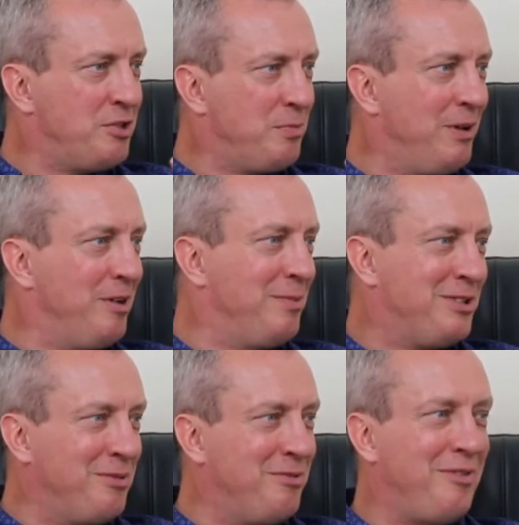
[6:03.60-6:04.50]
a spirit of
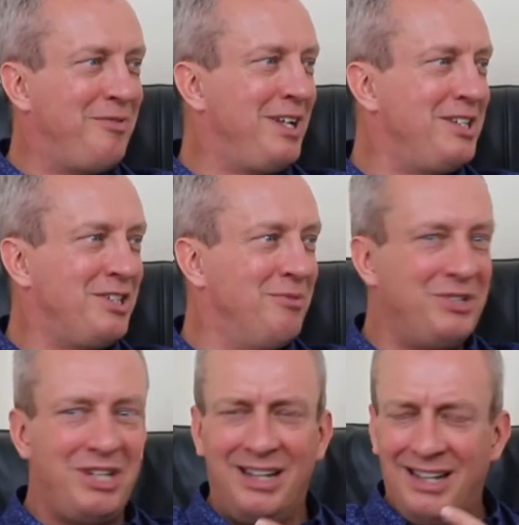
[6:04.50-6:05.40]
wisdom and revelation?
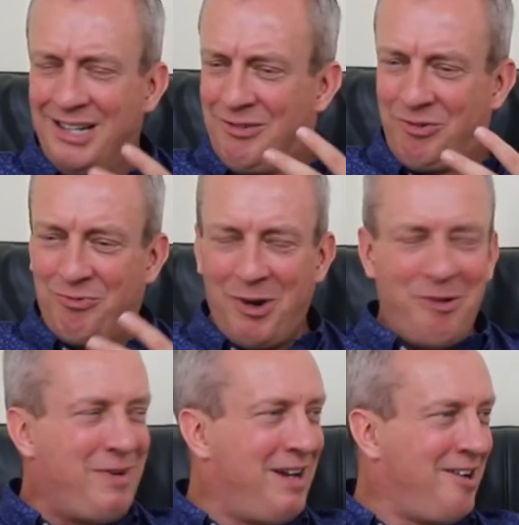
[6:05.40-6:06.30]
Would you
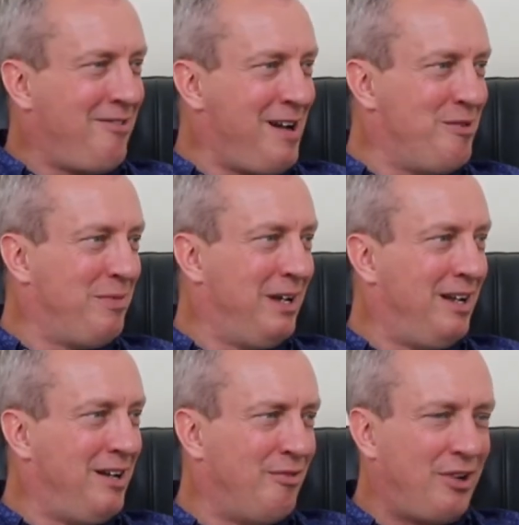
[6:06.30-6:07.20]
root me and ground me
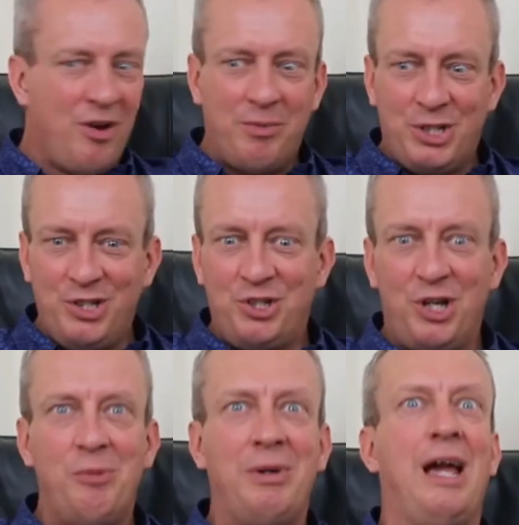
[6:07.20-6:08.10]
in love? God, would you
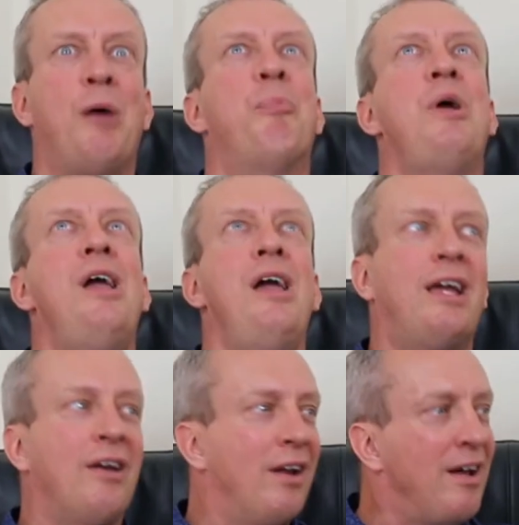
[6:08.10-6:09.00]
show me how
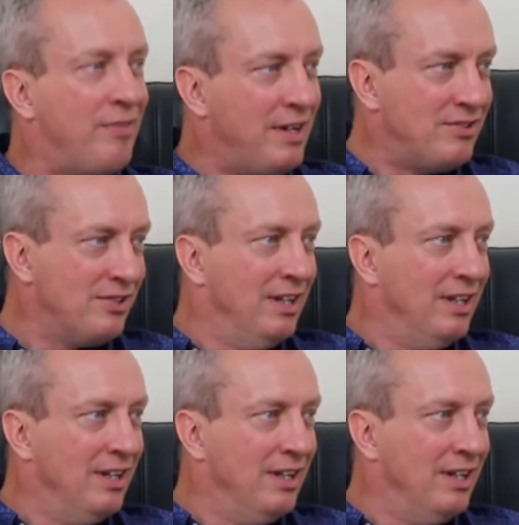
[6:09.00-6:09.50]
big your love is?